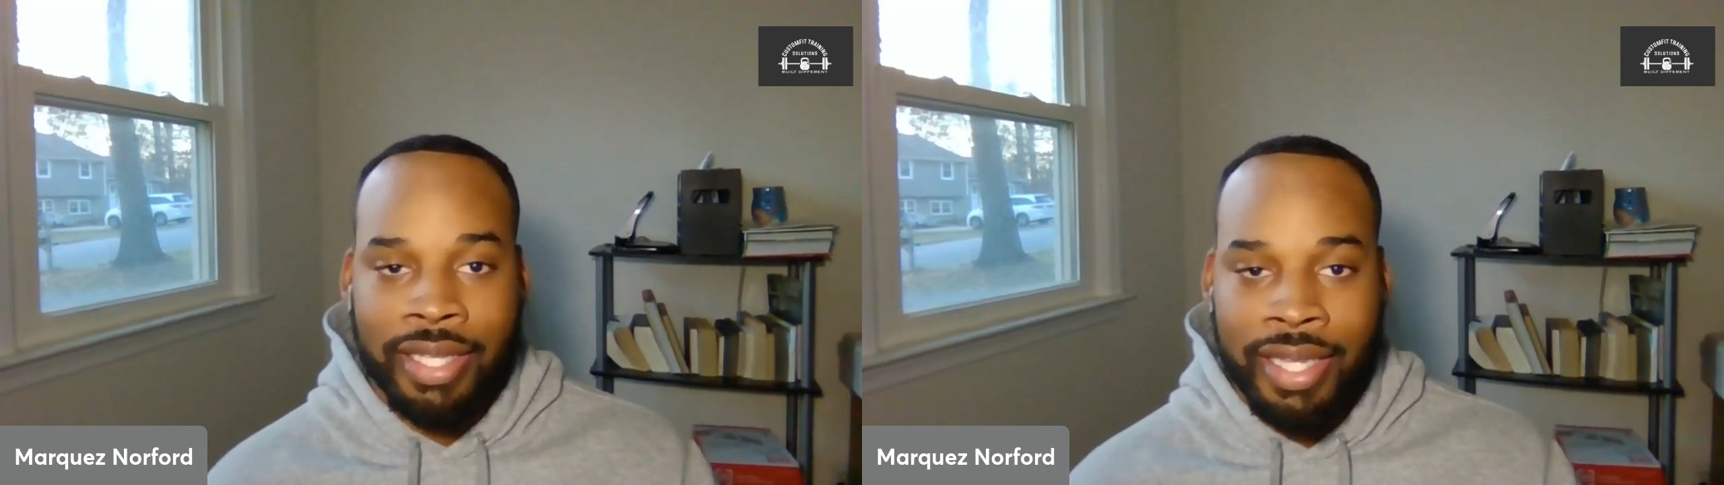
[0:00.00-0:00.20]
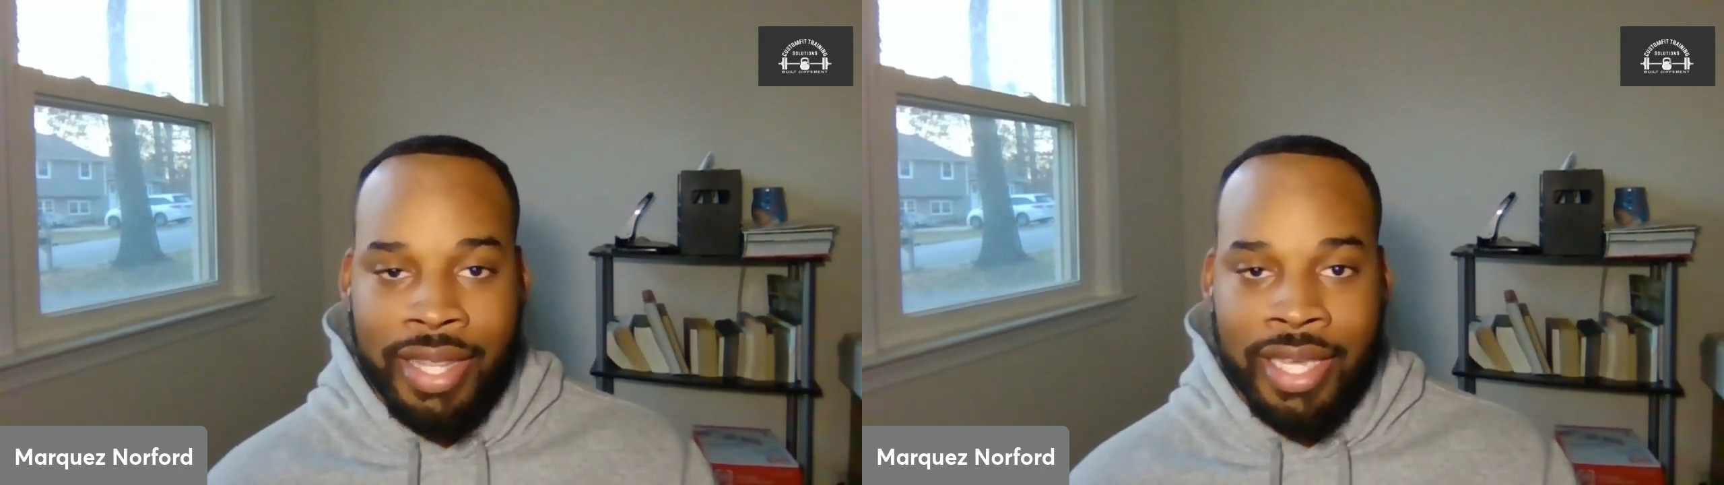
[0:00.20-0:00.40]

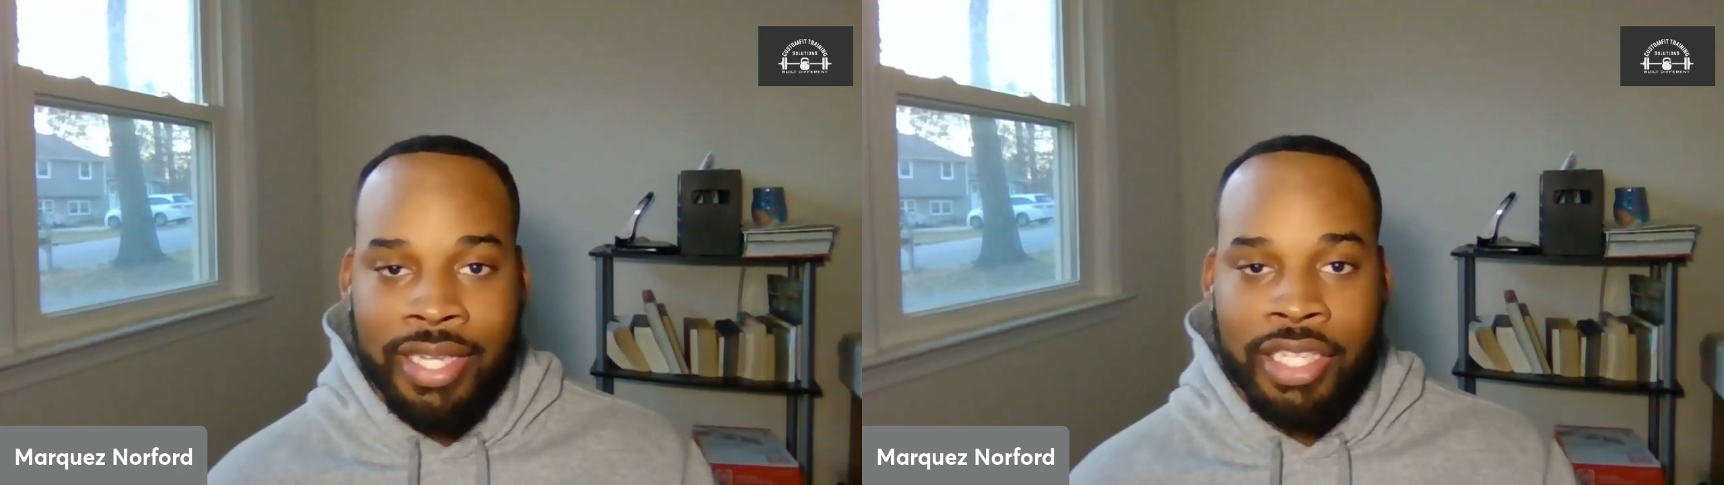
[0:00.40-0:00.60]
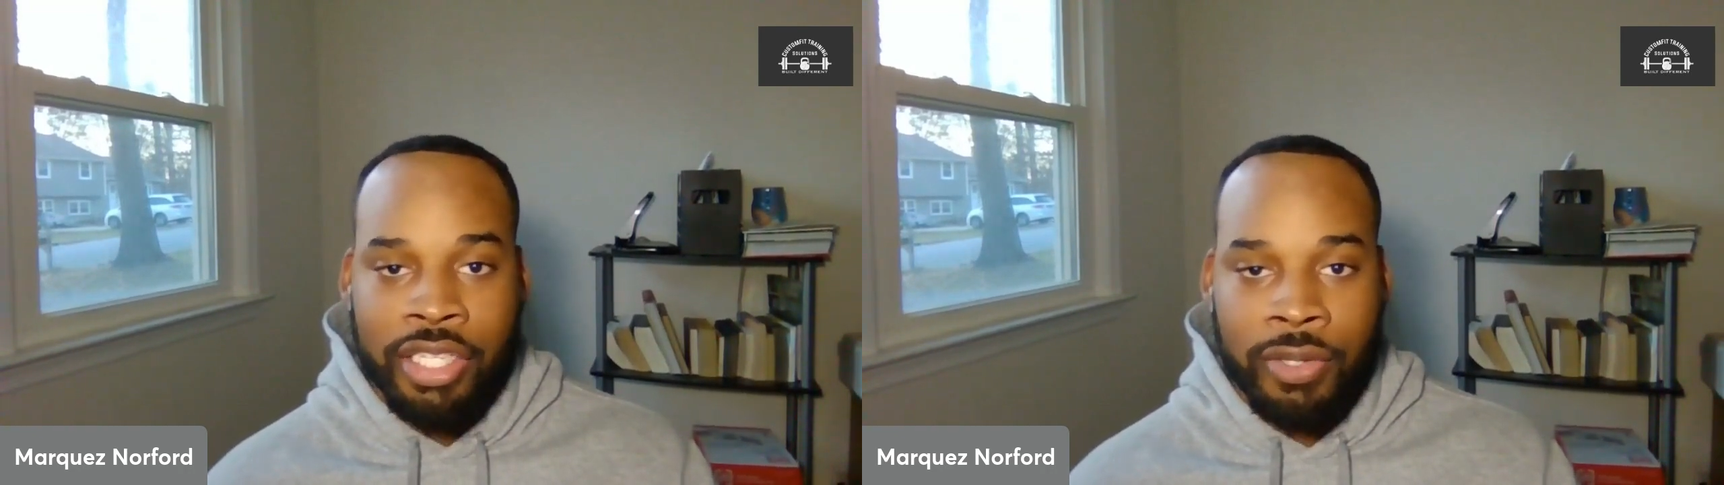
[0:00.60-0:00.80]
the
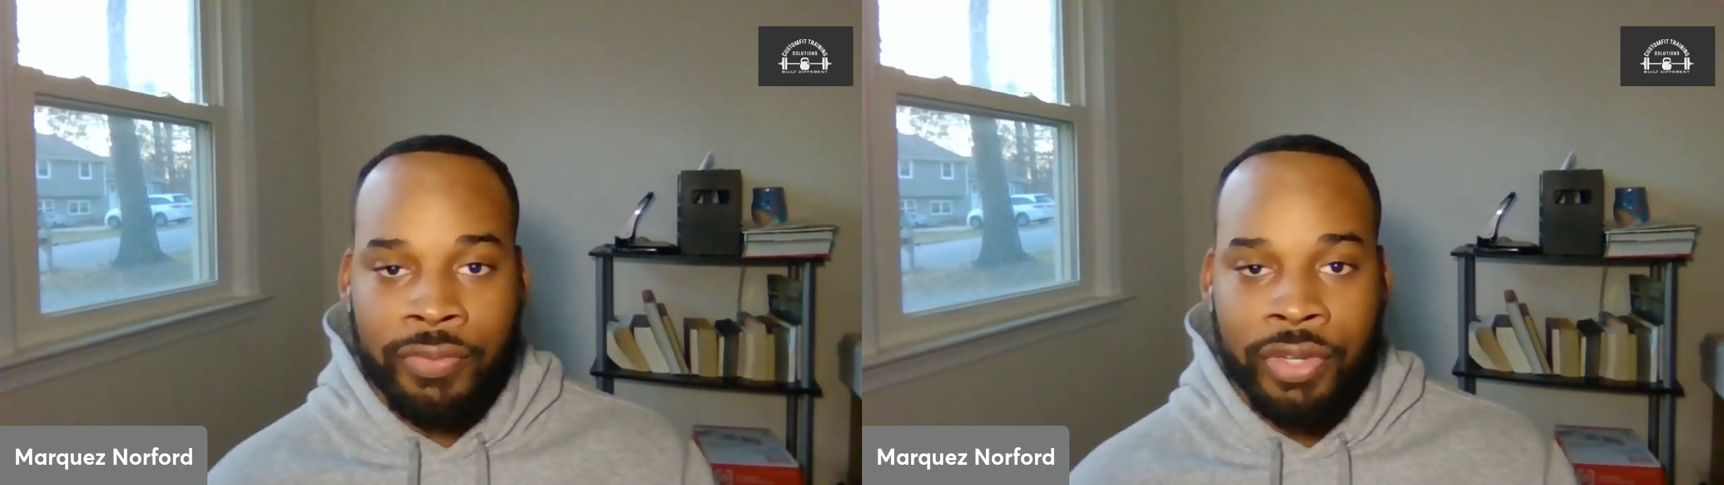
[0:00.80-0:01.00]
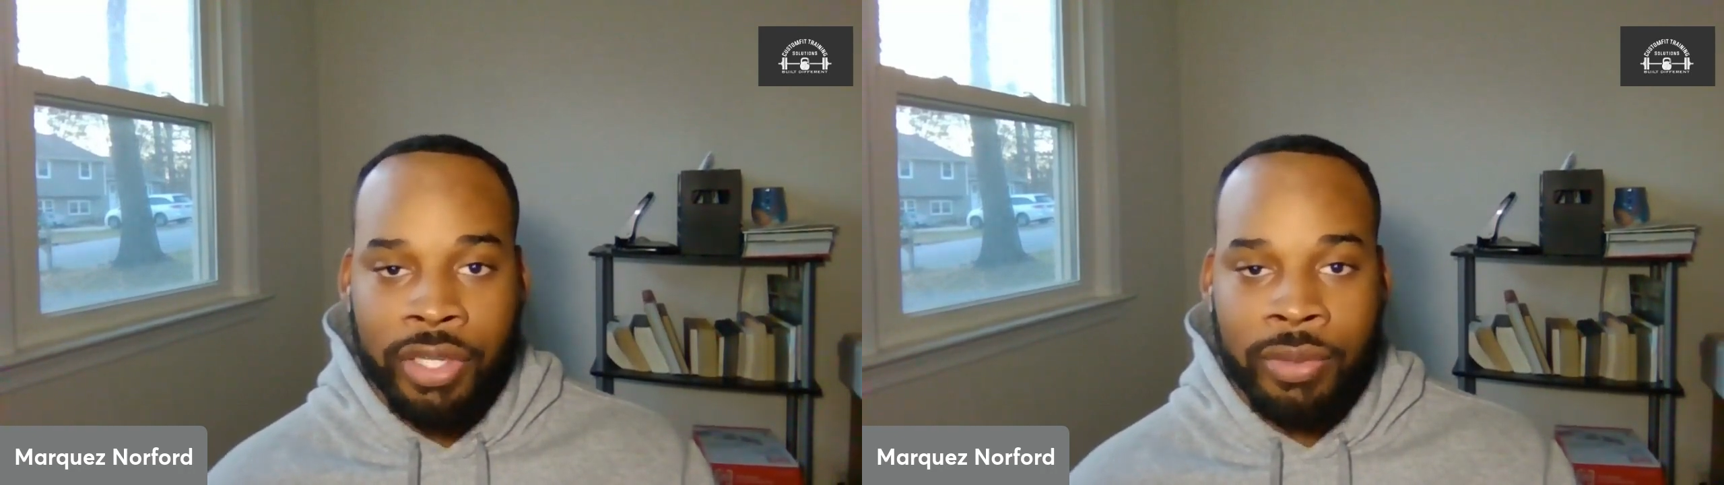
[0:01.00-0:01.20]
thing to do
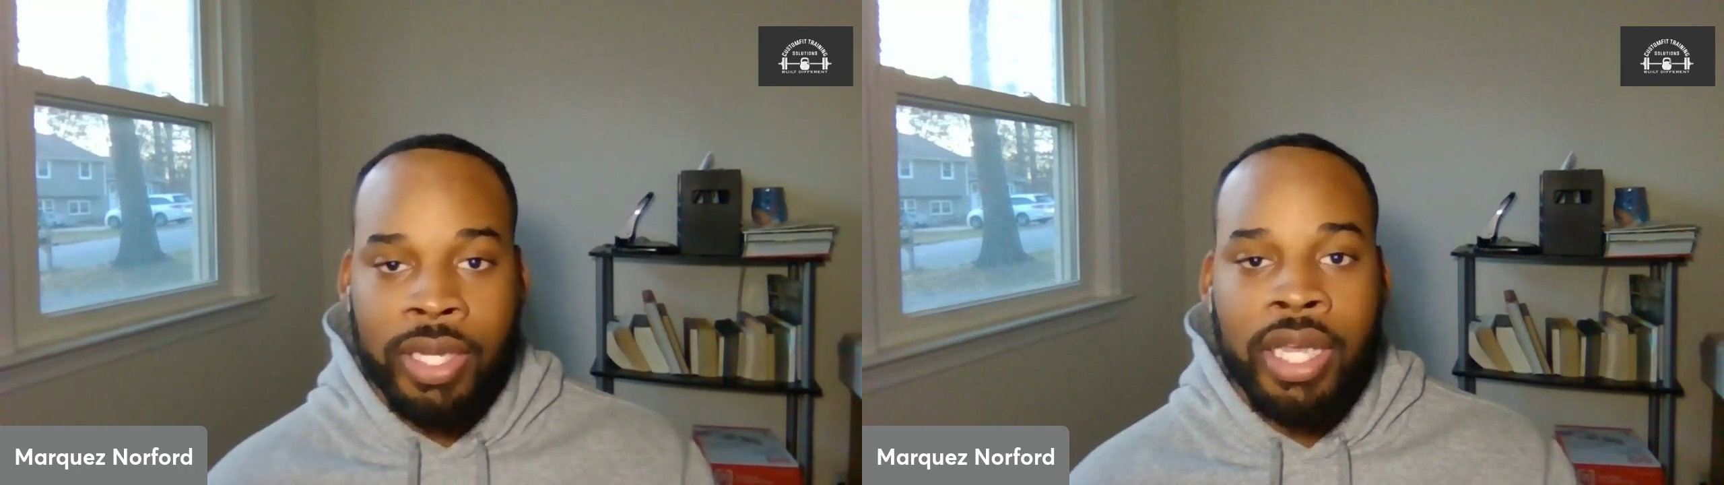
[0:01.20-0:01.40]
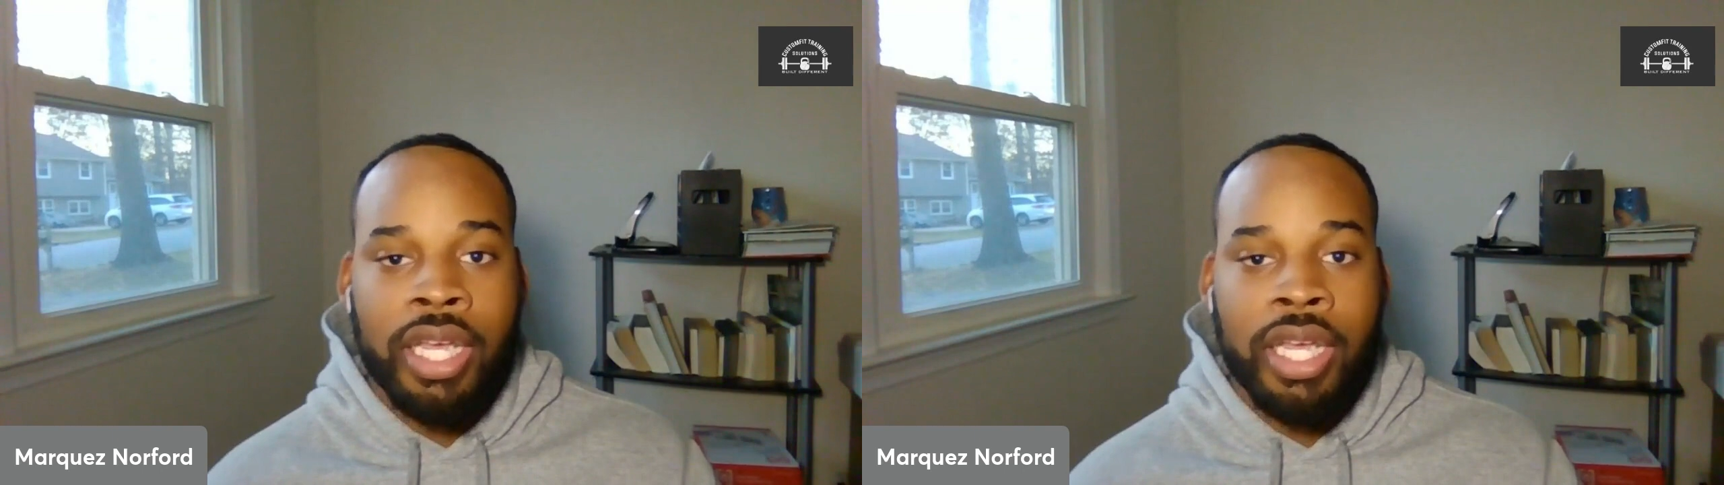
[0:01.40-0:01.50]
for you.